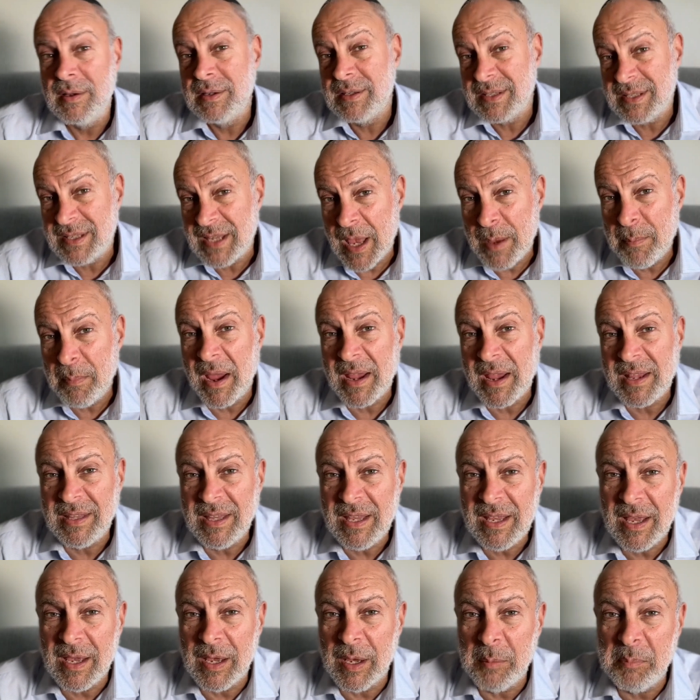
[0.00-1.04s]
Same
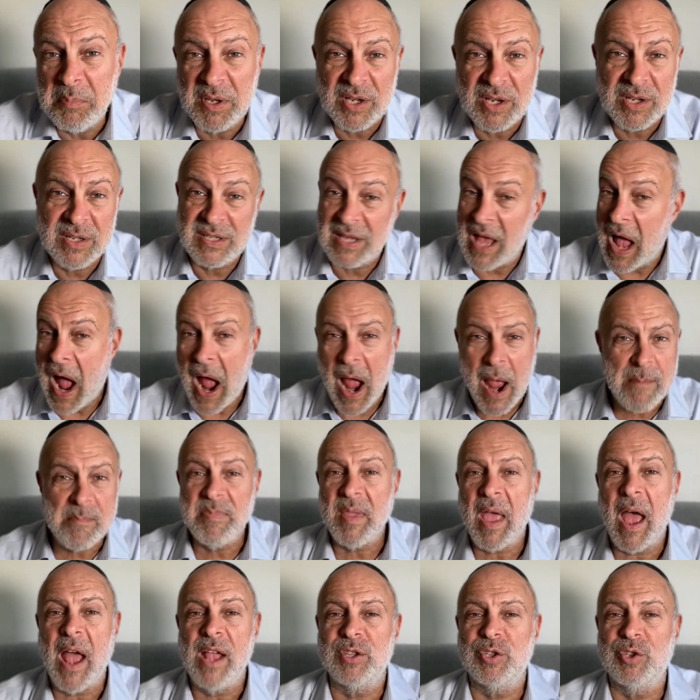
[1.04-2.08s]
idea, because I'm
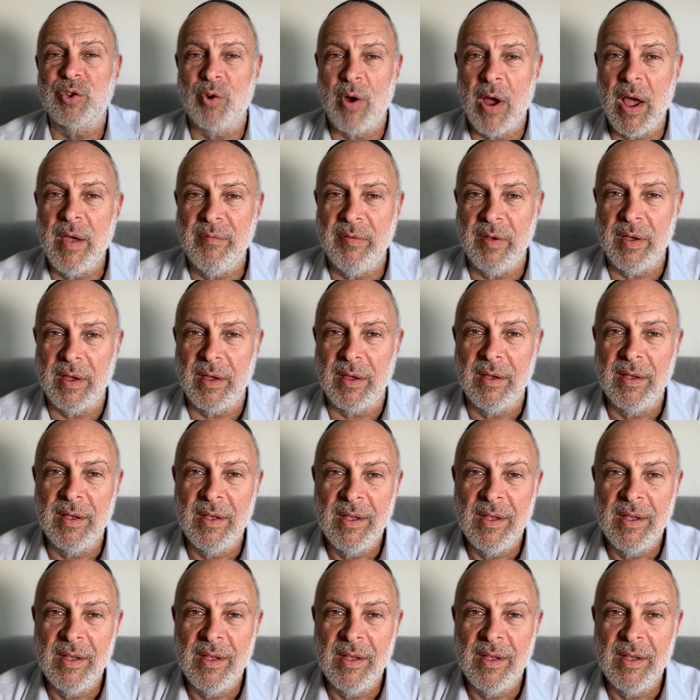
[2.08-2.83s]
not driving.